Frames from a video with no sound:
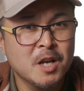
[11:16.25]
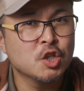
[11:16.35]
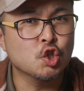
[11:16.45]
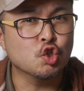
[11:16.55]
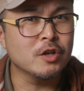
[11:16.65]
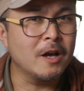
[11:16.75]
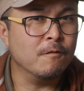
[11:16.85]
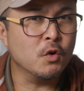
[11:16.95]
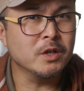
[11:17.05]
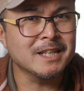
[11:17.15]
Should you
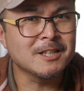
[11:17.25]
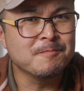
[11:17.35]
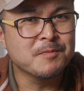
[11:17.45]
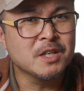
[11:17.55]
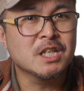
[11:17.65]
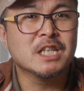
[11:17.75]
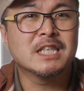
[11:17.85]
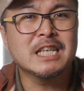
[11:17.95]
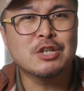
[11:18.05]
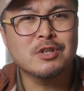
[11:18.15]
avoid it,
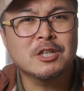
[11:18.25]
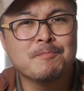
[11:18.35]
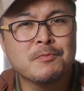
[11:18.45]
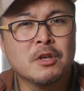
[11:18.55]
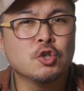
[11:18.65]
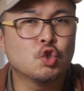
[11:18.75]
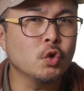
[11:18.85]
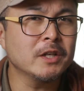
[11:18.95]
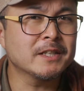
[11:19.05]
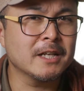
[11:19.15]
consider it,
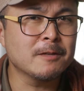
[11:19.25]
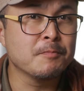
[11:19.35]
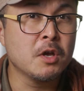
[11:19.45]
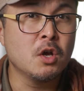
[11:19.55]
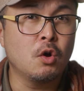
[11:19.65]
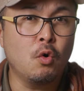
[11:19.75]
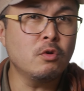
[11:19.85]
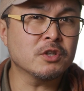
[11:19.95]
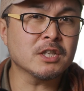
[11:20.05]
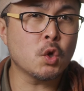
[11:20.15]
shortlist it,
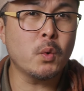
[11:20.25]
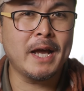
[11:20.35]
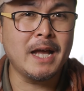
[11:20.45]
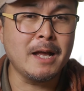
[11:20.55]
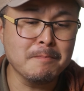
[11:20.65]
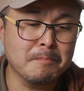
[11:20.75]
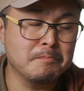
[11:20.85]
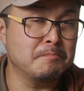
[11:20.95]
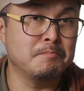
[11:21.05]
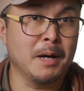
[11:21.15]
or just go ahead and
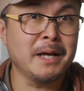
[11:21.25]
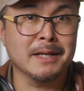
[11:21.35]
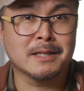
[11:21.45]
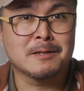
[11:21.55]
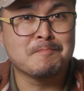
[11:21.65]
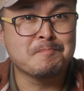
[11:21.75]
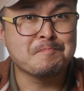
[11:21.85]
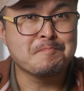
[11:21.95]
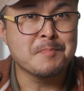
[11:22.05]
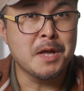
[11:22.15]
buy it?
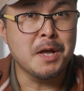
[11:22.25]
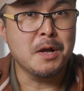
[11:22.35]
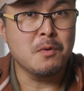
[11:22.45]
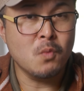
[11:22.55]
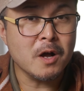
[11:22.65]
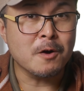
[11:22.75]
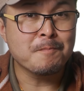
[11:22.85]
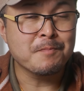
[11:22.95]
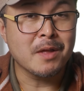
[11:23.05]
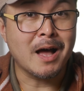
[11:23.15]
Well,
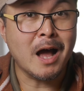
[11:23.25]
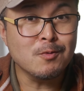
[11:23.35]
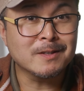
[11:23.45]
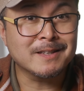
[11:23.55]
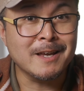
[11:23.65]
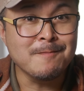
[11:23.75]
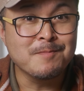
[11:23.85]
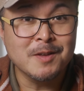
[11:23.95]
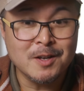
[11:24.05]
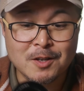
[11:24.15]
I would say
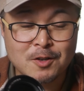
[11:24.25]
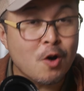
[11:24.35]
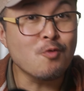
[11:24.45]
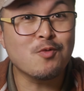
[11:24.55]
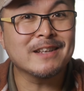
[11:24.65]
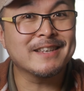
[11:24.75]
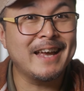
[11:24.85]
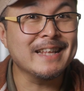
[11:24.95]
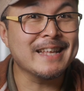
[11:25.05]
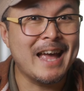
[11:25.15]
go right
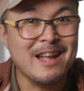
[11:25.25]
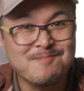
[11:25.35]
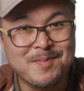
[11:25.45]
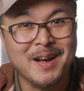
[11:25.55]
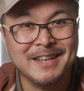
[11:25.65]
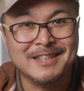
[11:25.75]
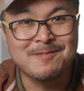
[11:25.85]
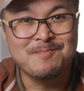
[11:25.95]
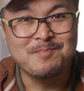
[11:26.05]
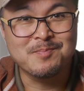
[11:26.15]
ahead and buy it,
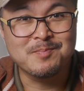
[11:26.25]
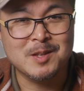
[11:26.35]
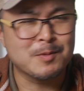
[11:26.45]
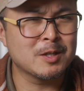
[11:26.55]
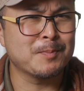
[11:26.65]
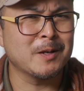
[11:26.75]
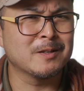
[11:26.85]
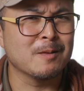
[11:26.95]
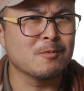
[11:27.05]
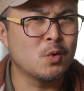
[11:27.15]
despite
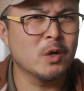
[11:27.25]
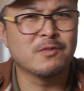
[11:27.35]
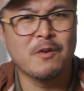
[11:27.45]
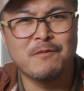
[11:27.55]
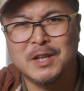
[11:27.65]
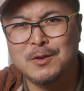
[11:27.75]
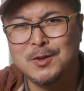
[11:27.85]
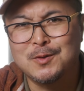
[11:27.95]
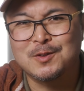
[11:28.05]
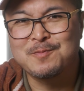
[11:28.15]
some quirks for video
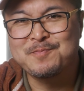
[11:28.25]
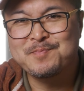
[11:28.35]
use.